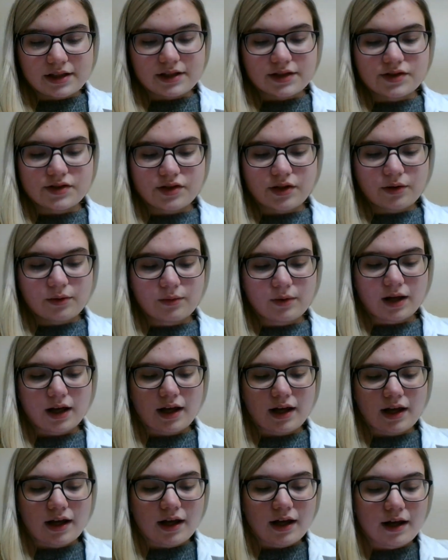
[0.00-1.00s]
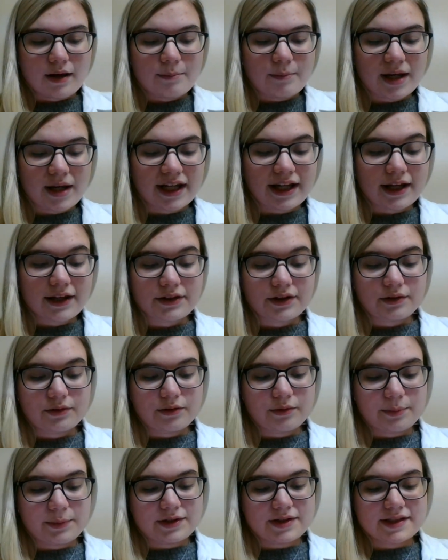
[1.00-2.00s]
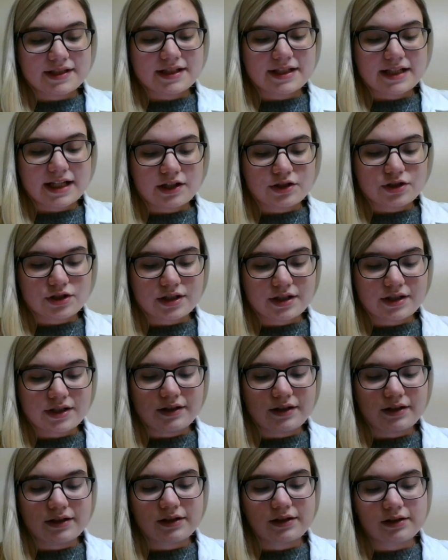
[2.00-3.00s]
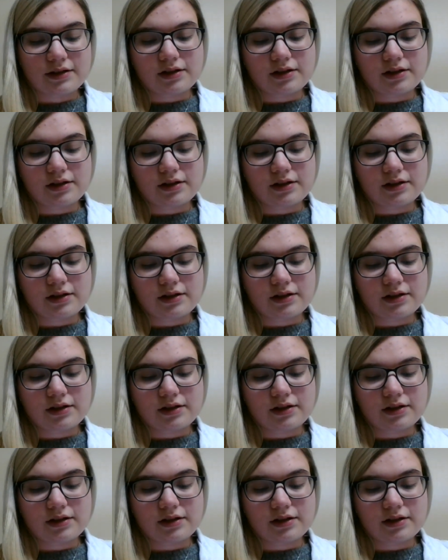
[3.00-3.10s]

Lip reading: So my ethical presentation